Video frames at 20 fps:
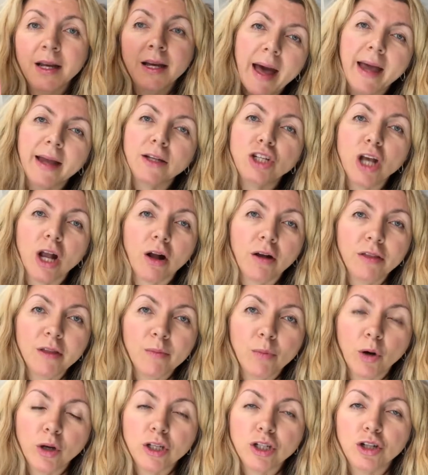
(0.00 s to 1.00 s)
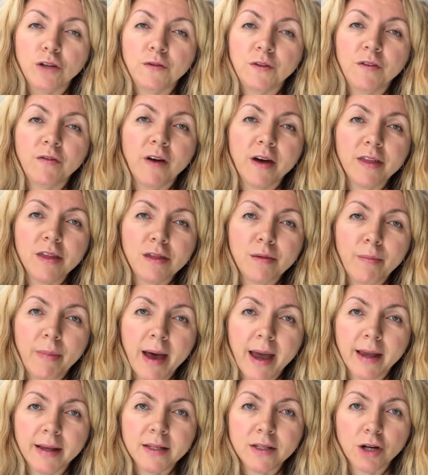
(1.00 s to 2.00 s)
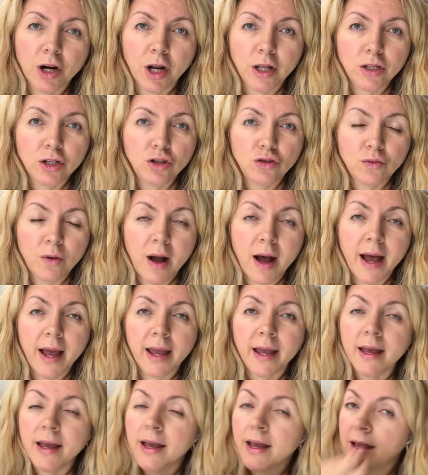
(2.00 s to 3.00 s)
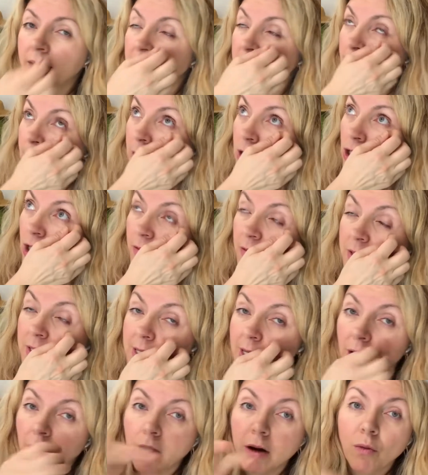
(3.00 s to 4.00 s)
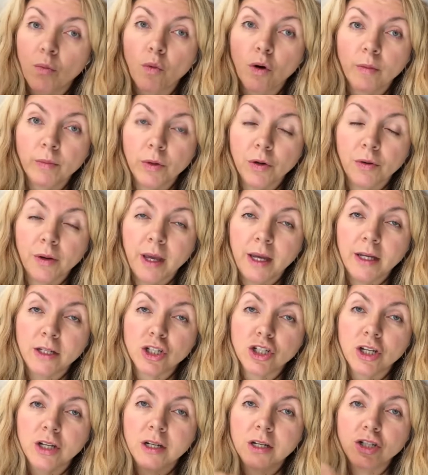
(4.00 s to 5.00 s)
Check on the moisture if you find that the bag is starting to dry, especially if it's sitting on a warm location.